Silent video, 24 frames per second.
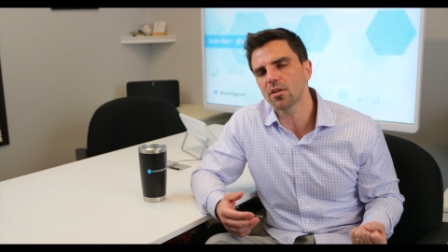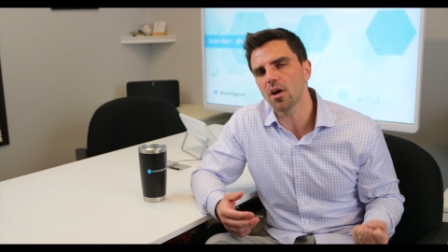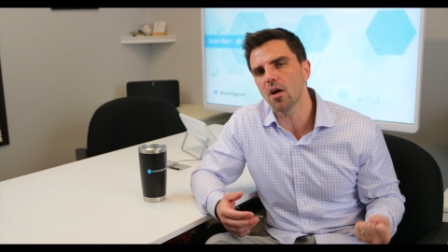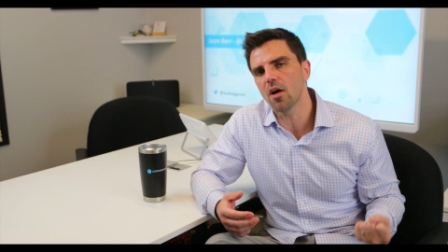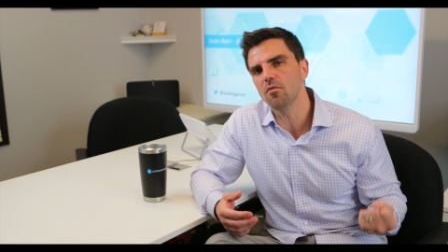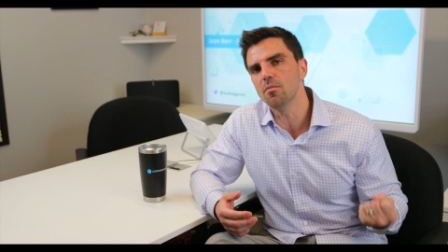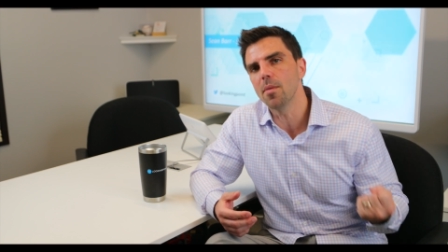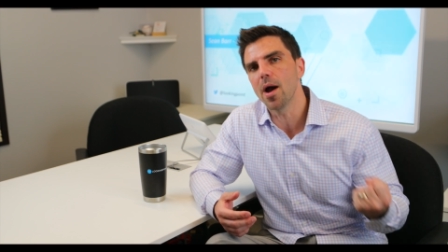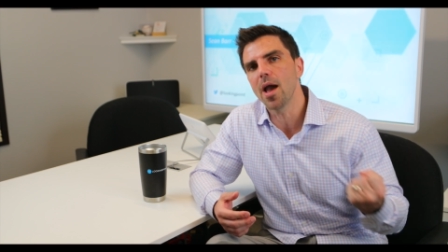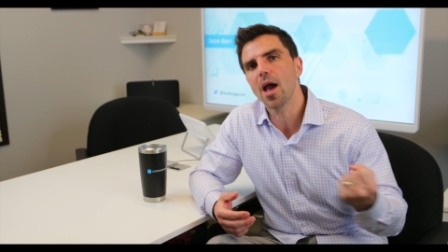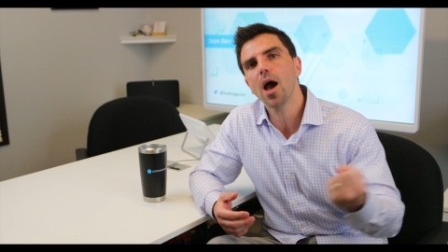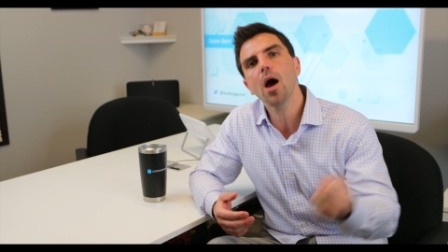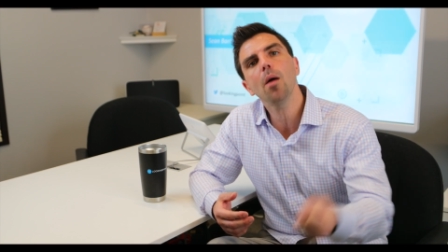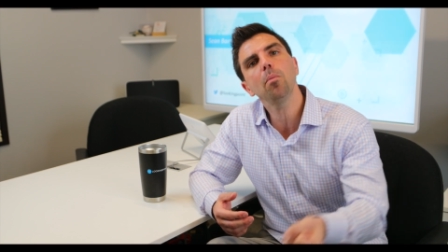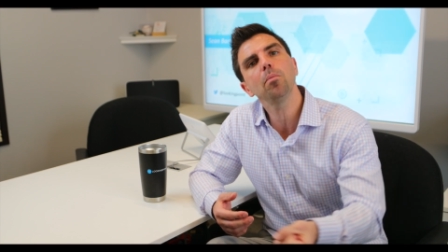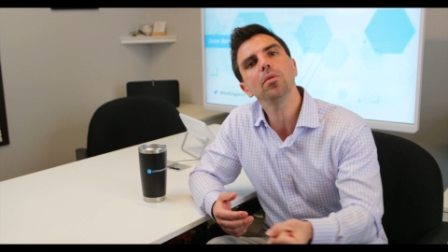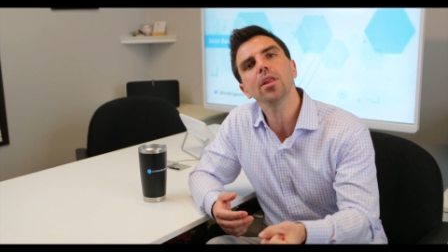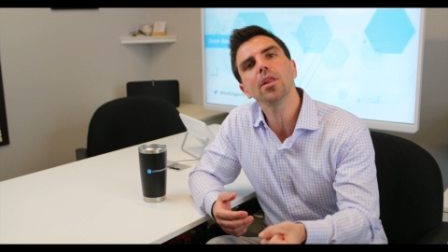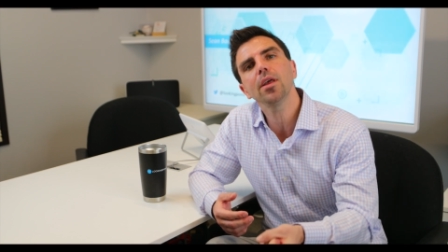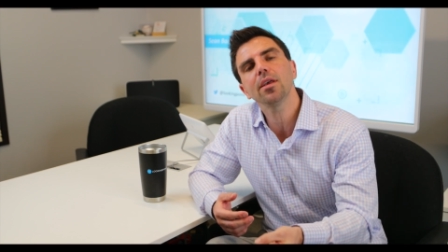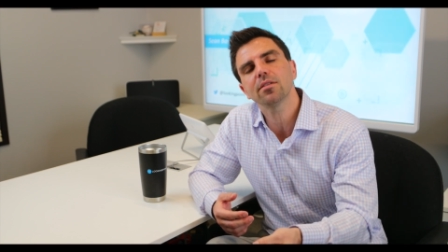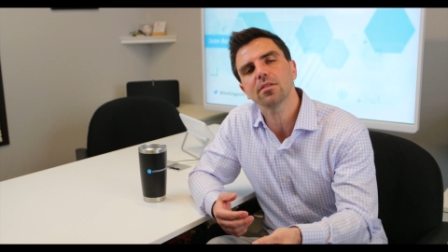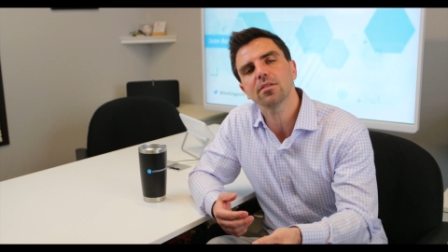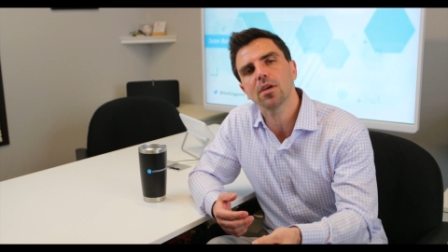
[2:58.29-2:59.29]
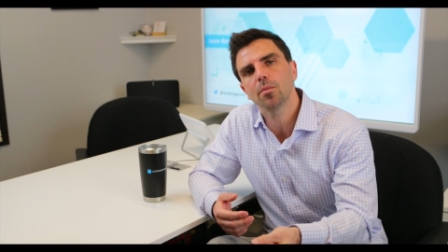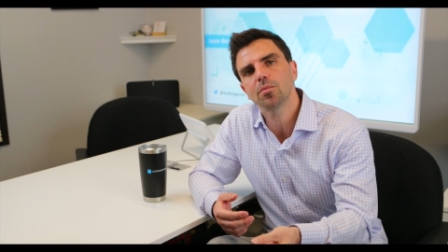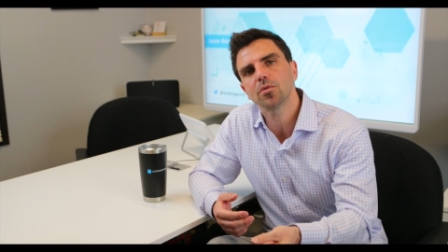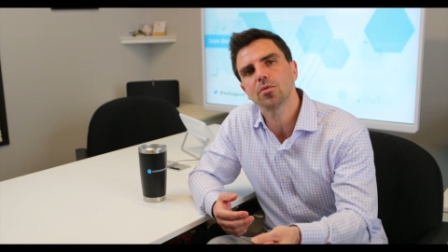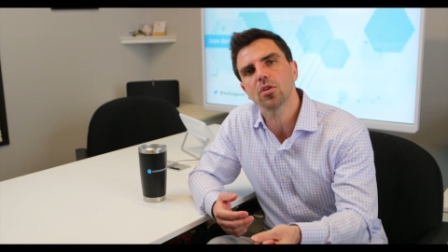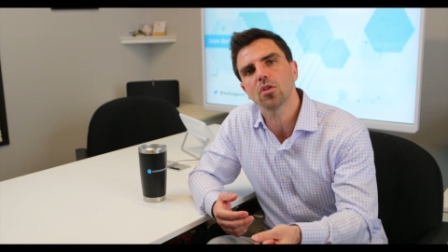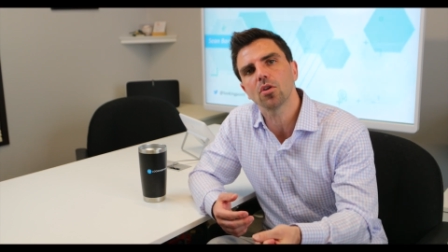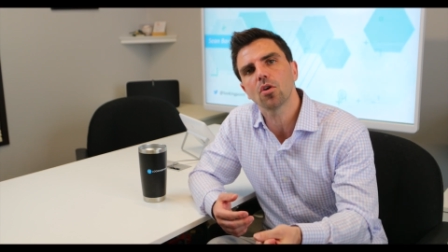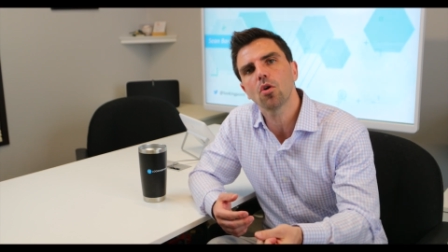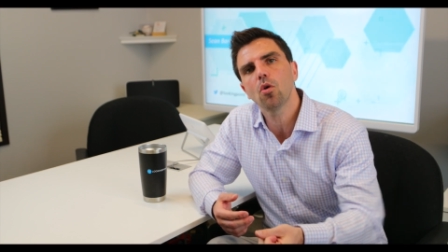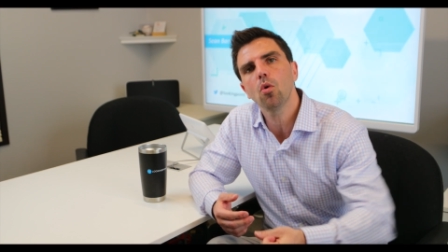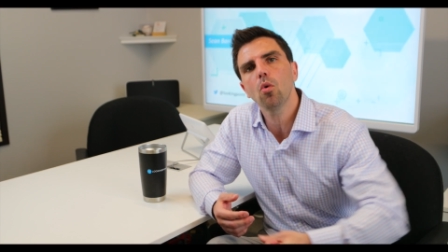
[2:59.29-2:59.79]
of my uplinks up
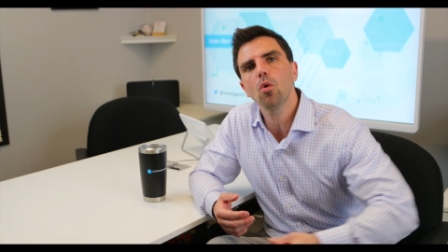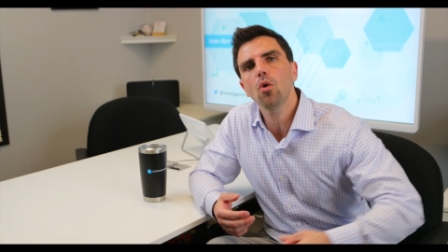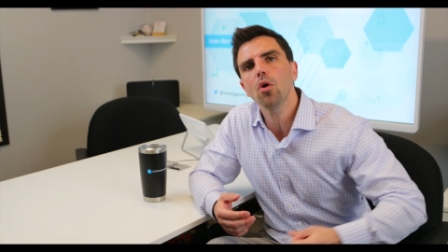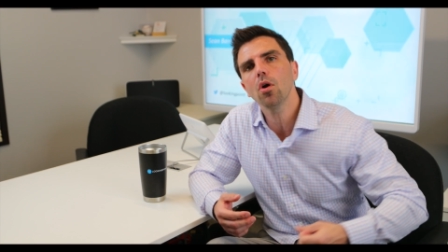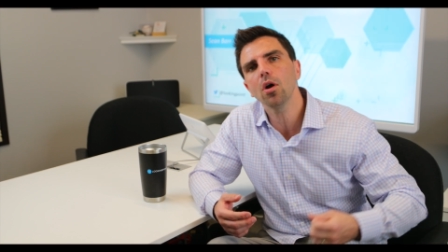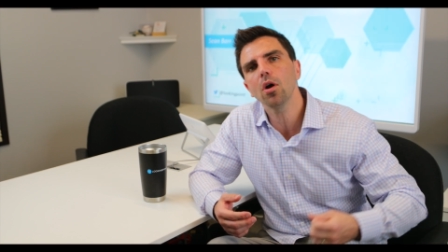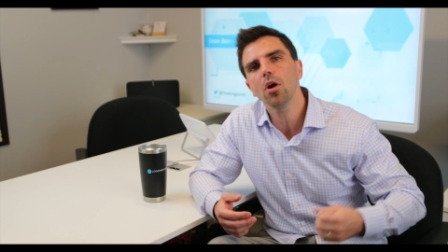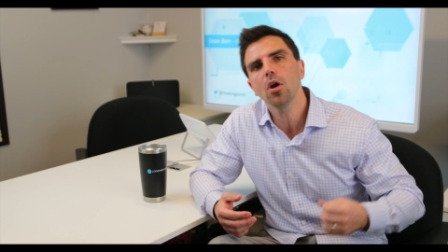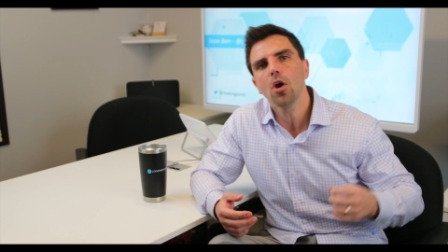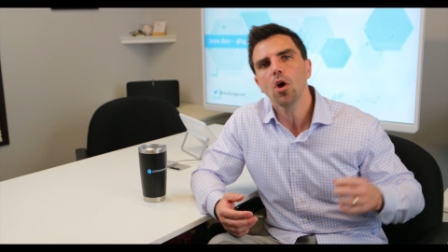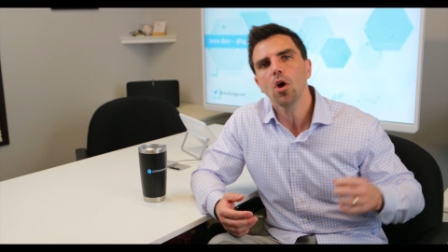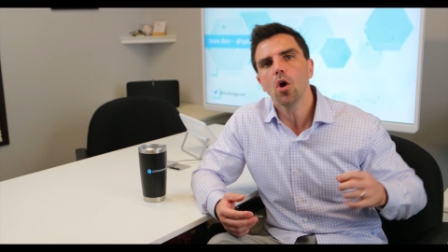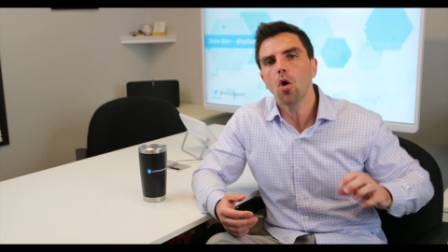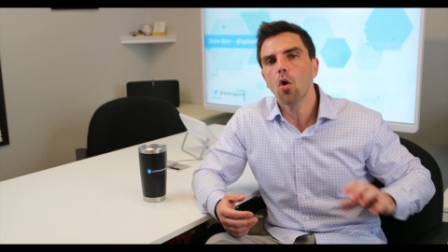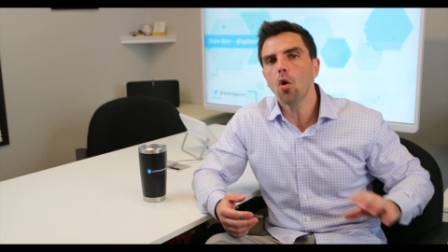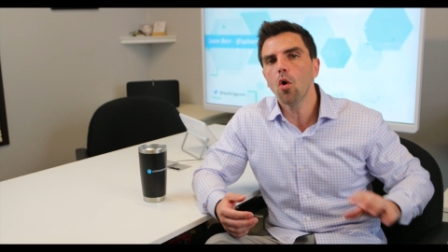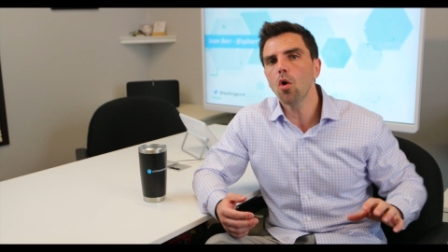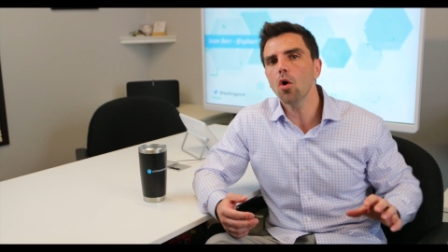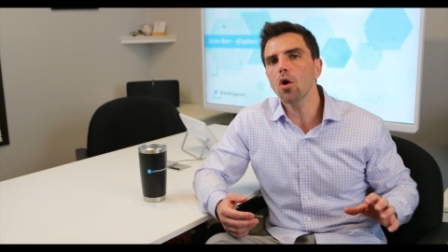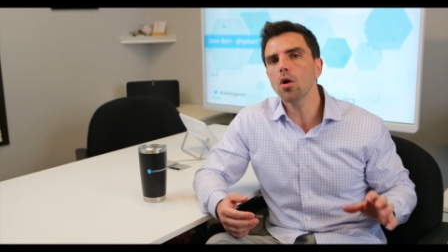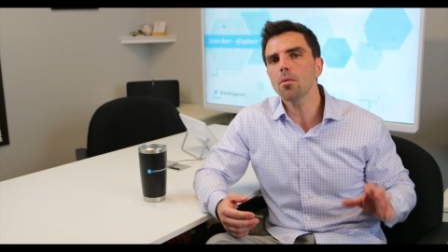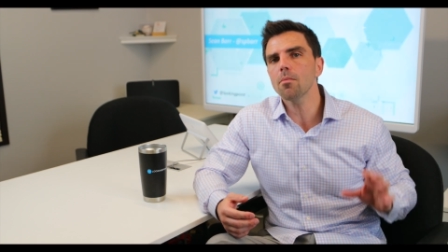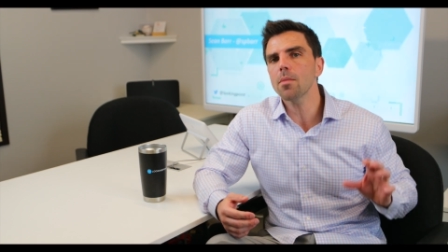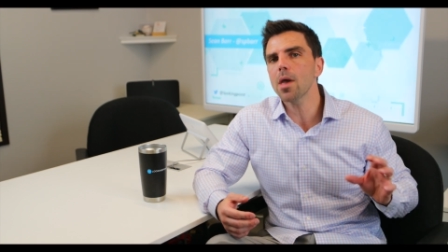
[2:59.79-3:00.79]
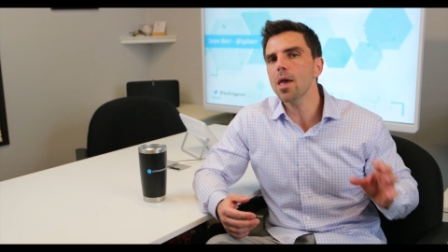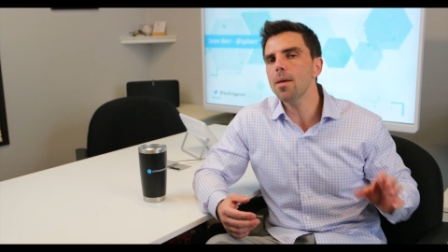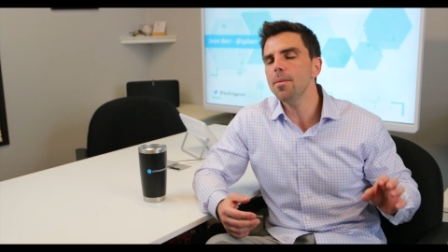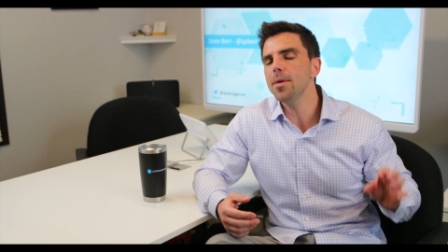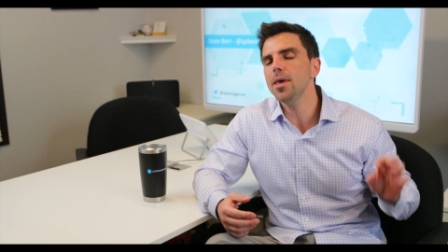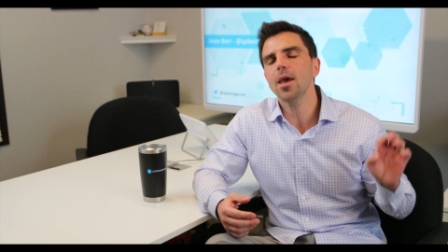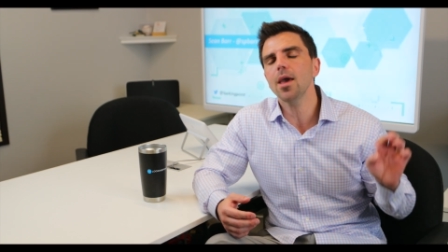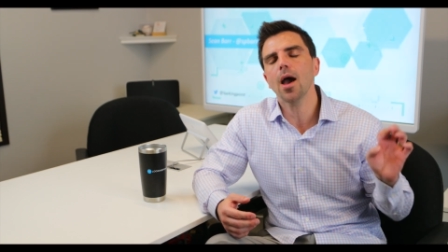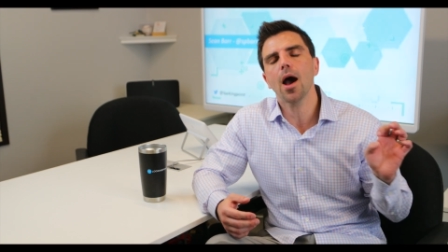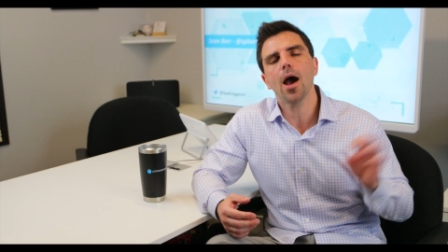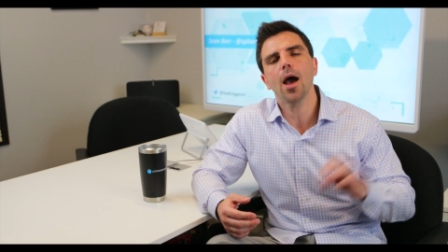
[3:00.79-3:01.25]
to the core, or maybe